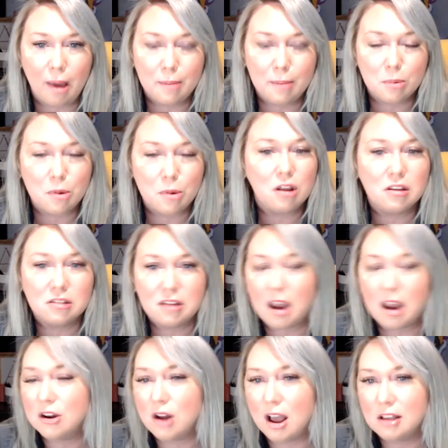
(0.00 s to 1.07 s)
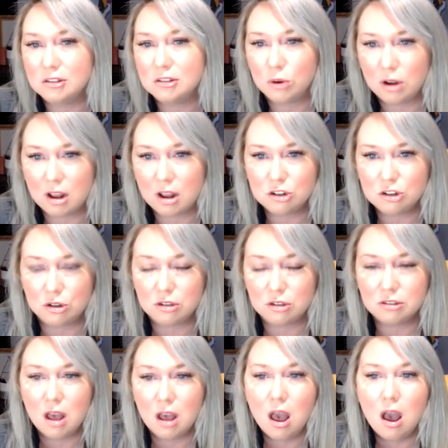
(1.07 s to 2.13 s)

by promoting standardized credentials